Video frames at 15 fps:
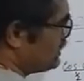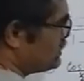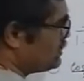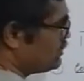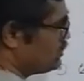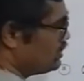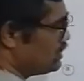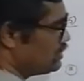
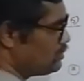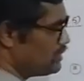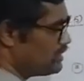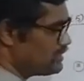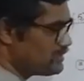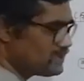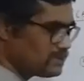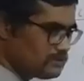fraction will
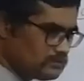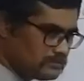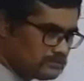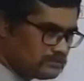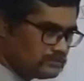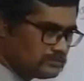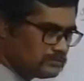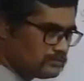remain same,
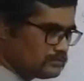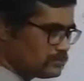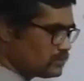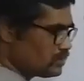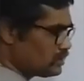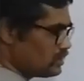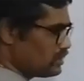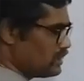
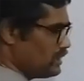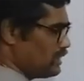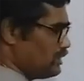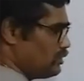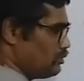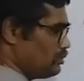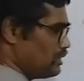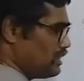
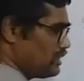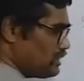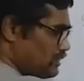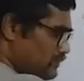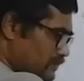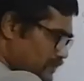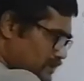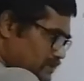
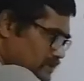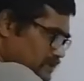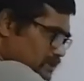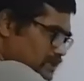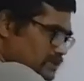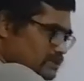denominator fraction